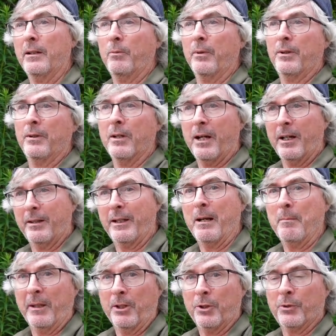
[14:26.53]
with not that
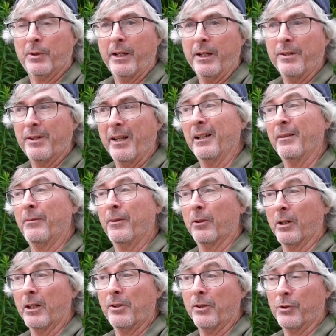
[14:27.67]
many trees, and if
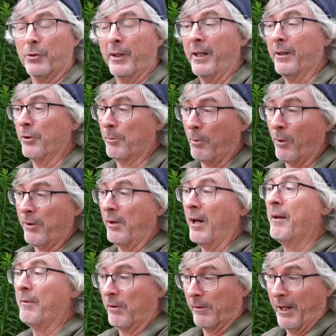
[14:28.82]
there is a tree, there's poison
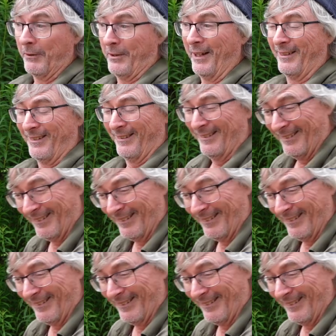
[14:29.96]
ivy around it.